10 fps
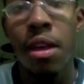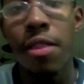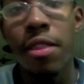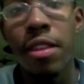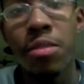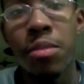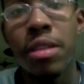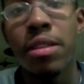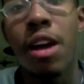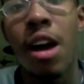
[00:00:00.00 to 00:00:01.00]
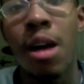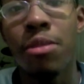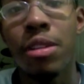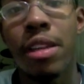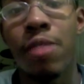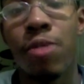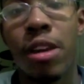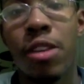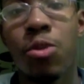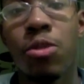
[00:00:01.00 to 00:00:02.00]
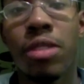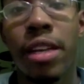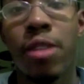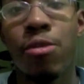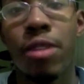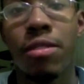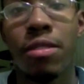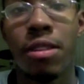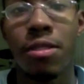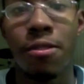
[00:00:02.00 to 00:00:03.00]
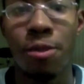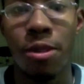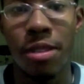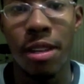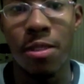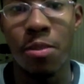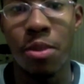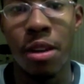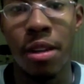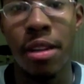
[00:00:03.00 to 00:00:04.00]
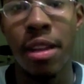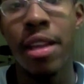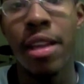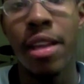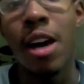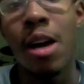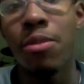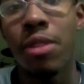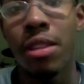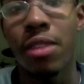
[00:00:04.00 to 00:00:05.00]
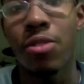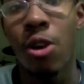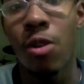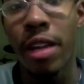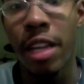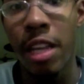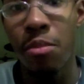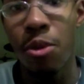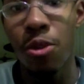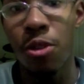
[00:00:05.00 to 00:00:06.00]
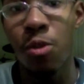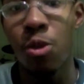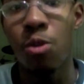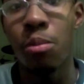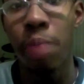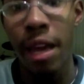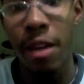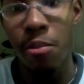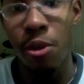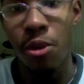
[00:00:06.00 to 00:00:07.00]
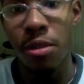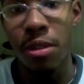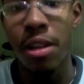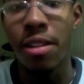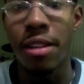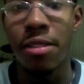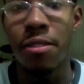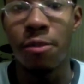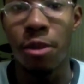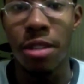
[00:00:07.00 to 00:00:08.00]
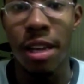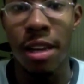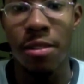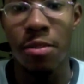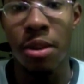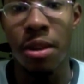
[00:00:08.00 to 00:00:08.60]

This means an object at rest will stay at rest unless a force acts upon it, and an object that's already in motion will remain in motion unless a force acts upon